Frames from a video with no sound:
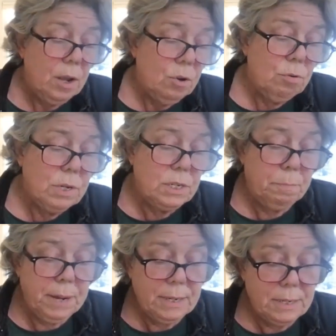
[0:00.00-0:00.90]

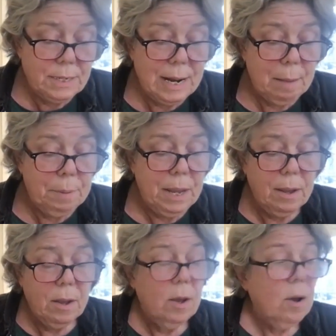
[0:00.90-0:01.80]
crisp and snappy,
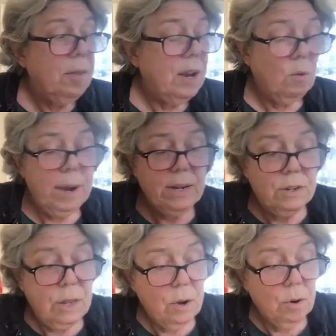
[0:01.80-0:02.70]
on their way
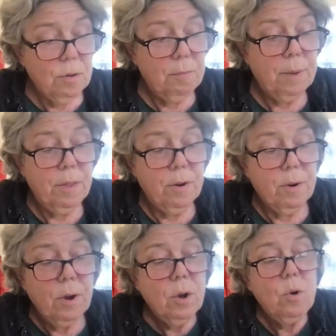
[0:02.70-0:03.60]
to the Earth
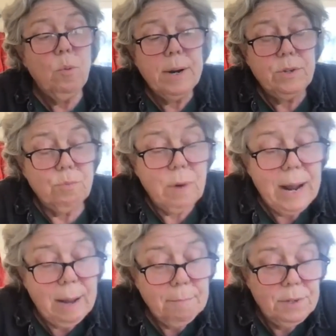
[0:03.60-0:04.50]
Mother, who wears
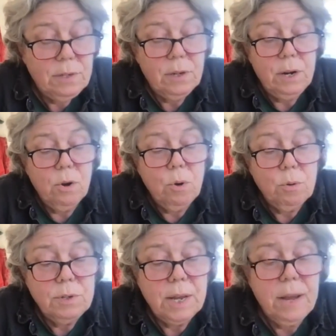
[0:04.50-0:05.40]
wraps and
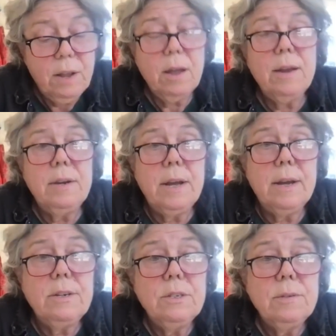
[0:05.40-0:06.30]
holds eye
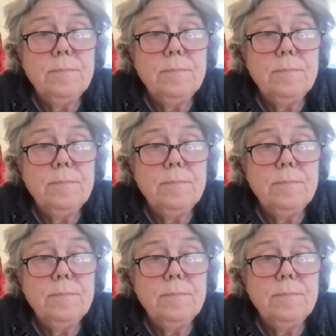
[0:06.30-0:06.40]
contact.